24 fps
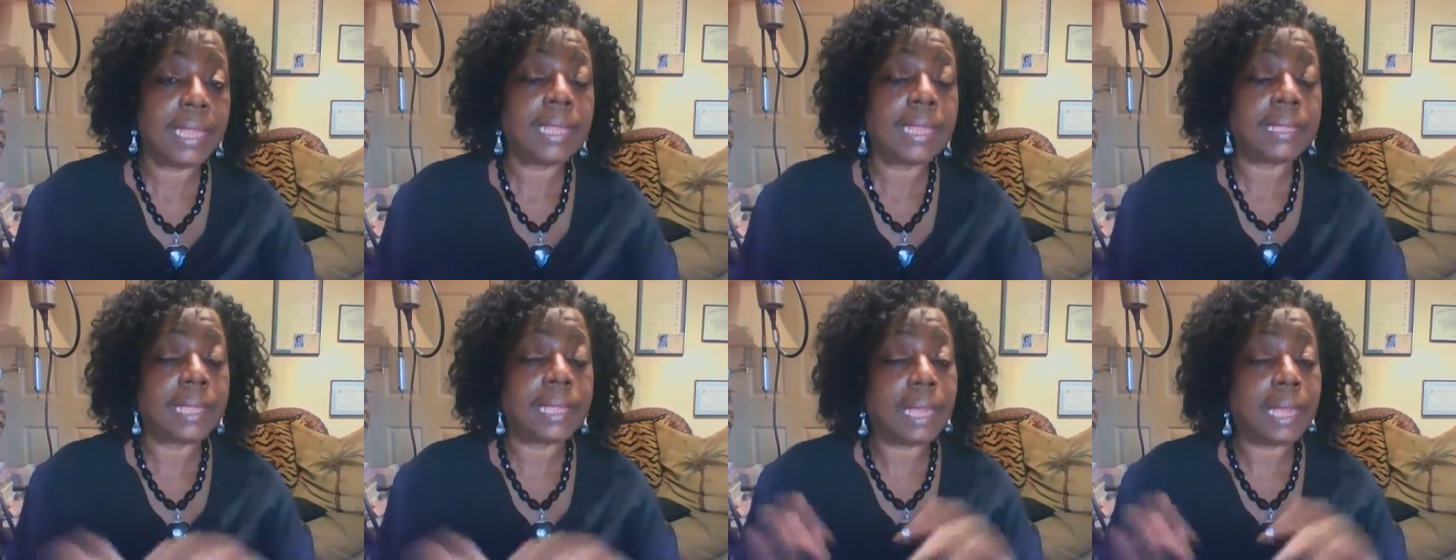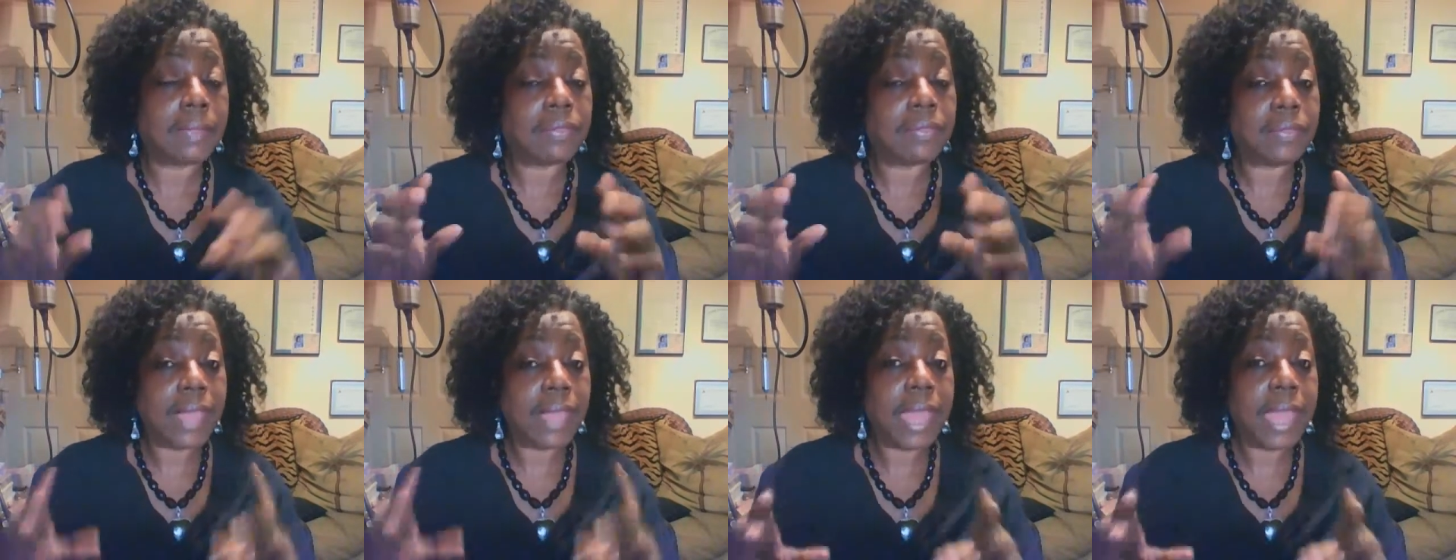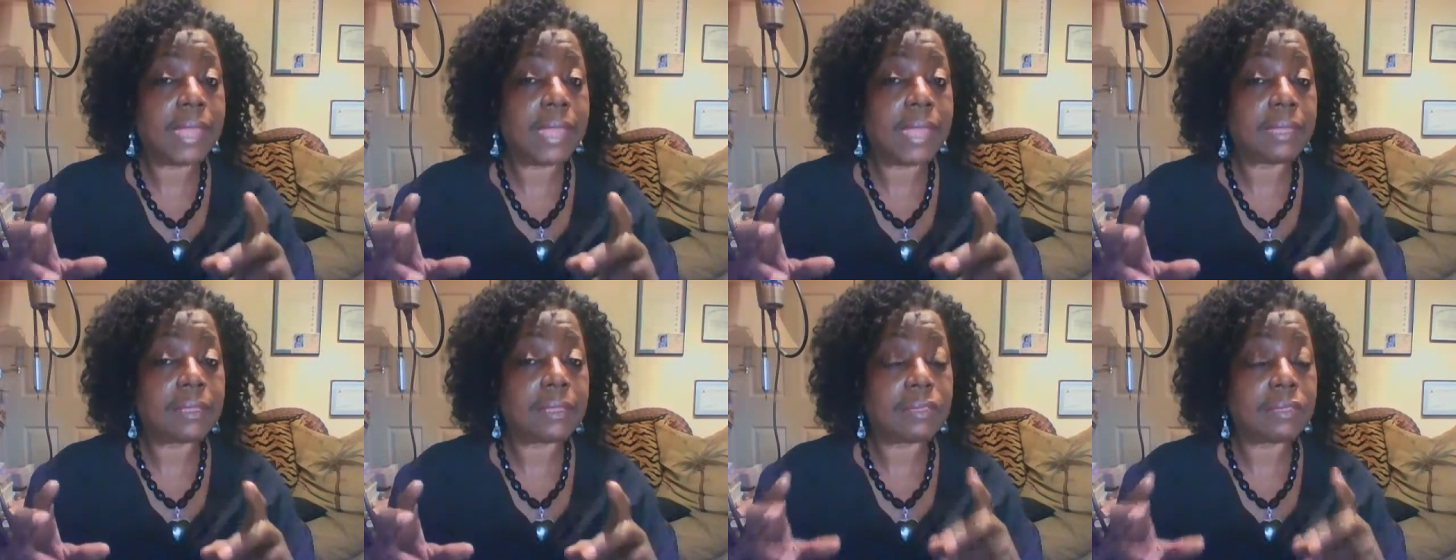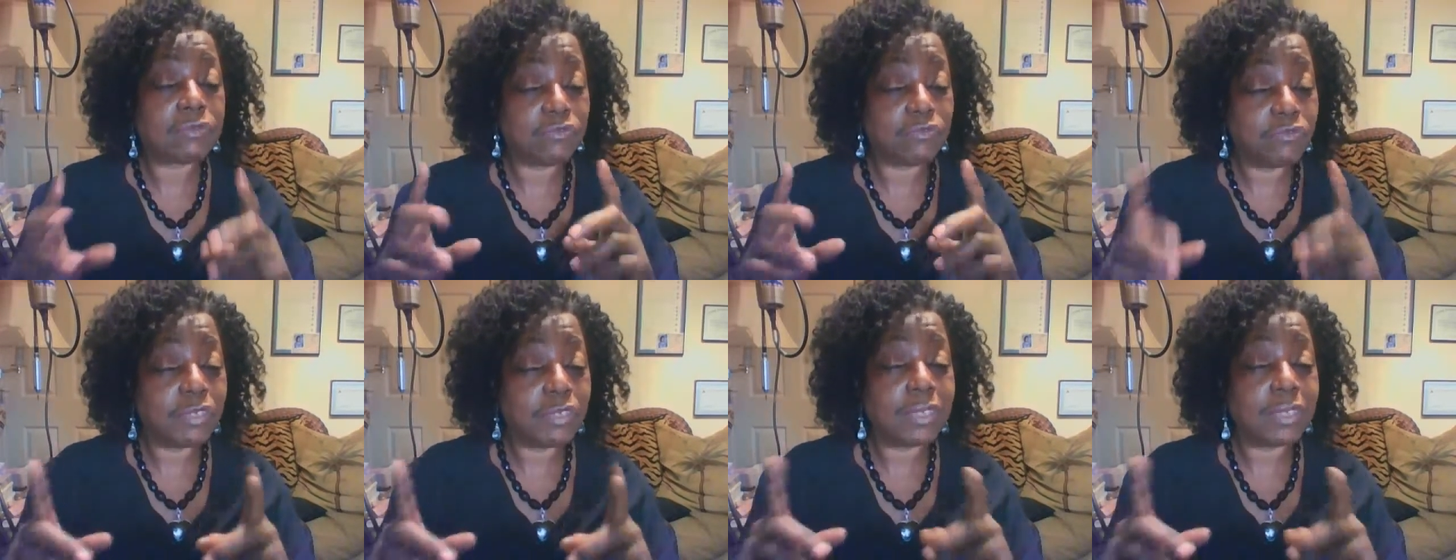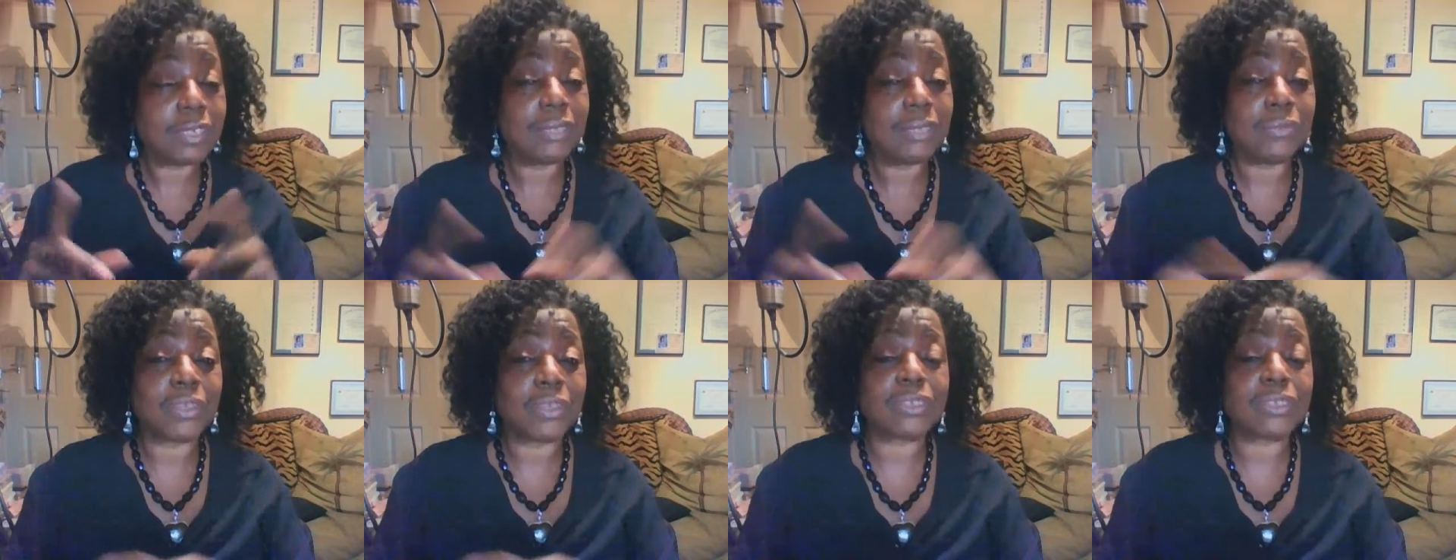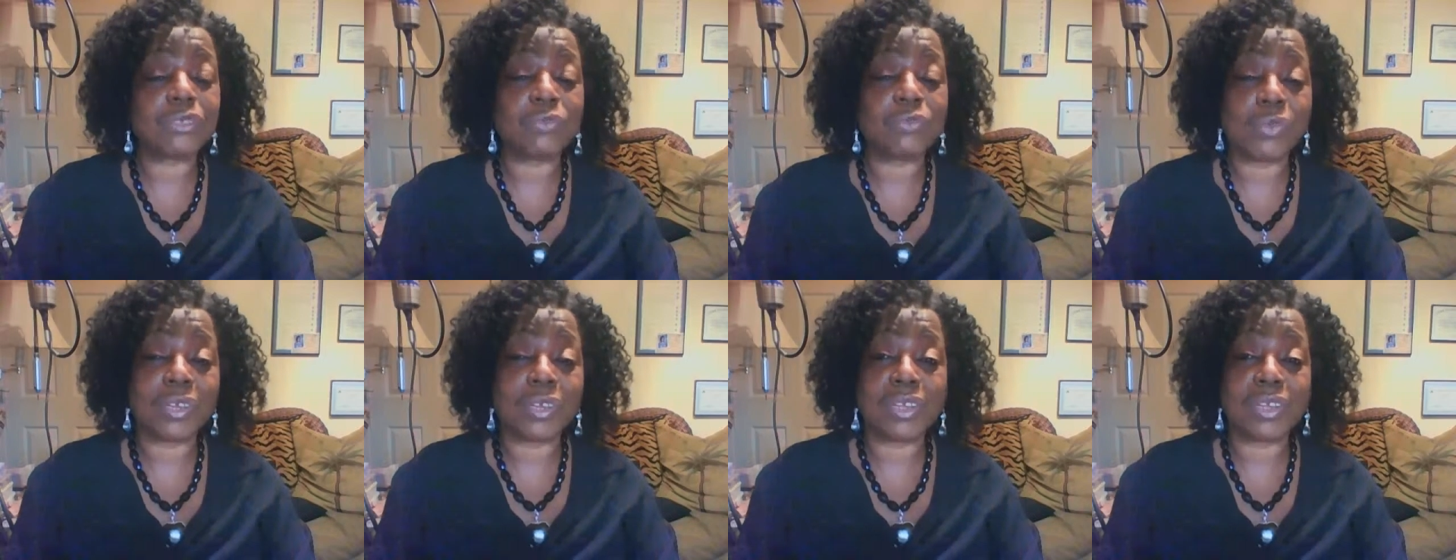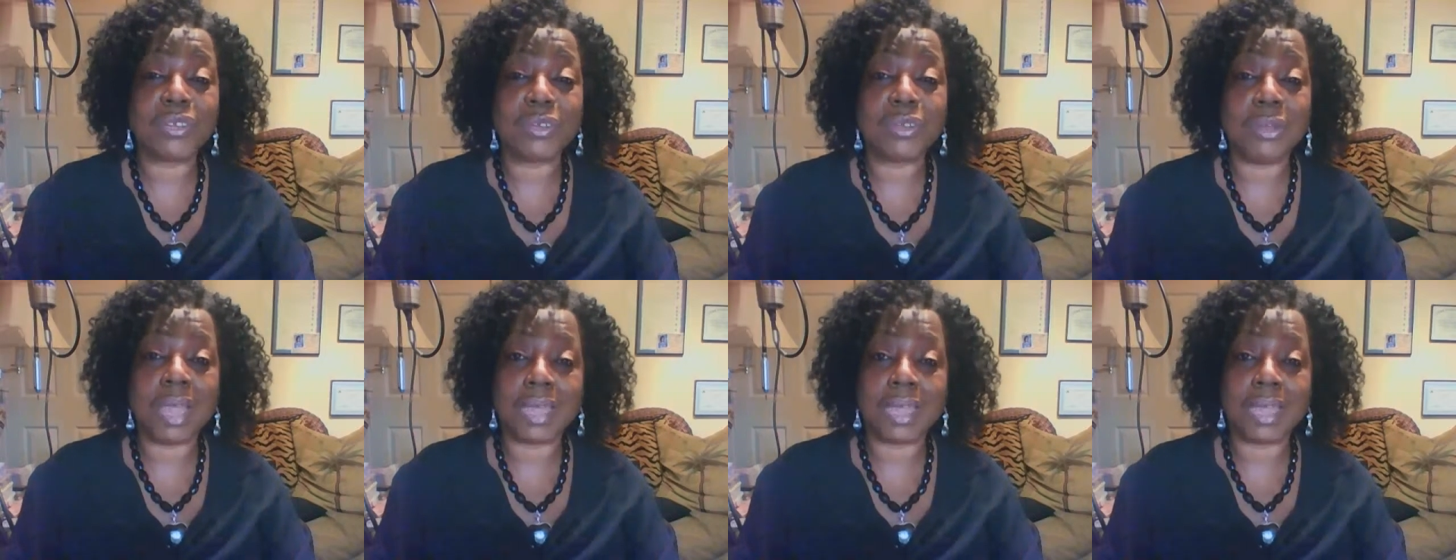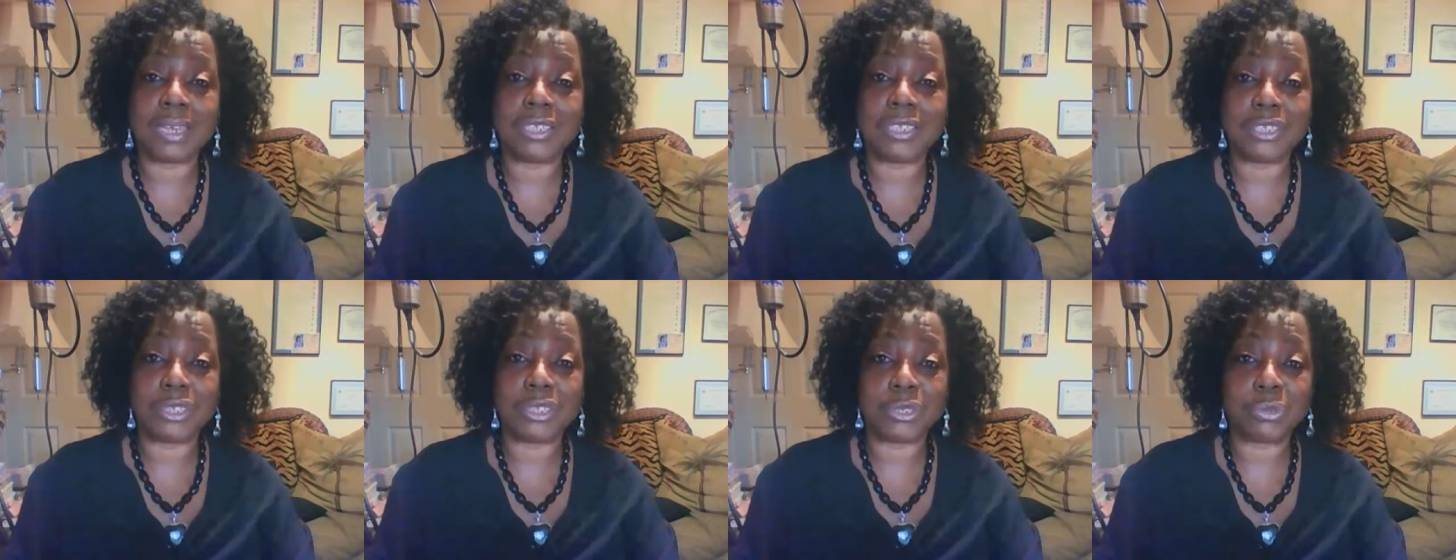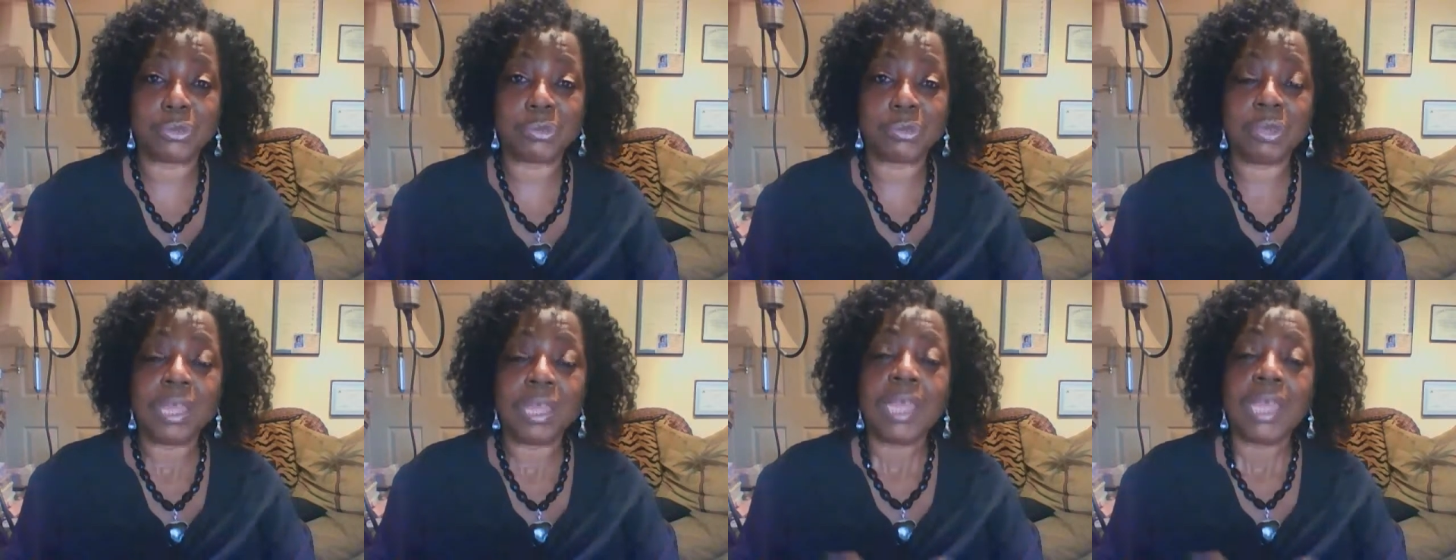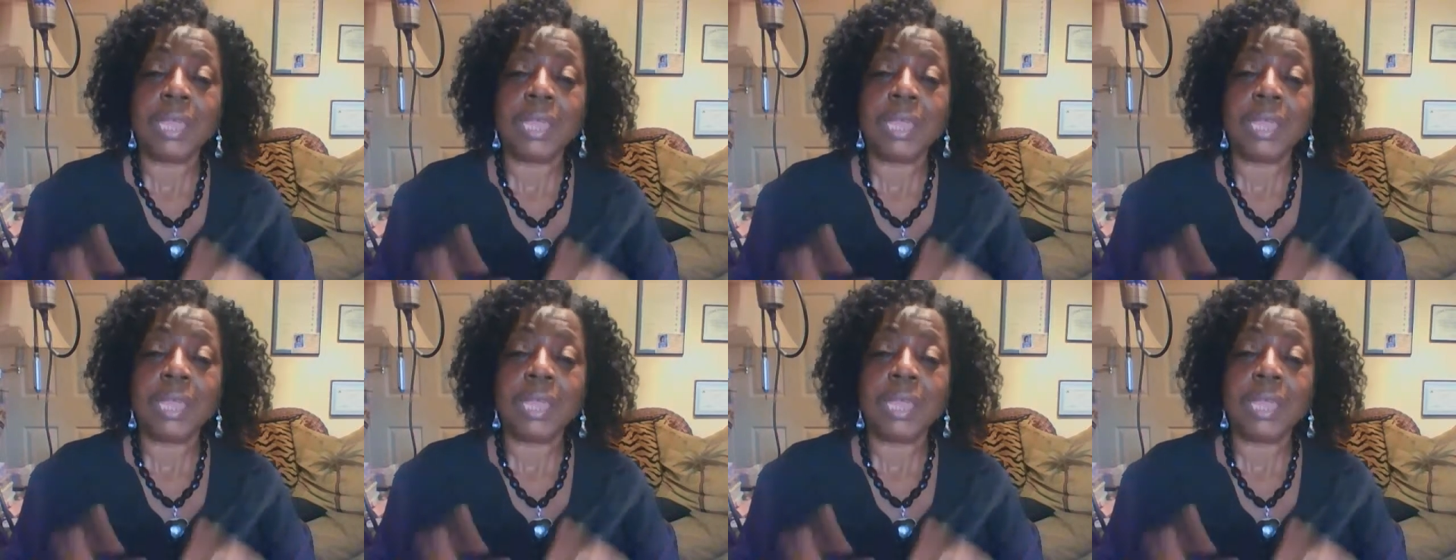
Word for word: Now that's really what you want to know how to do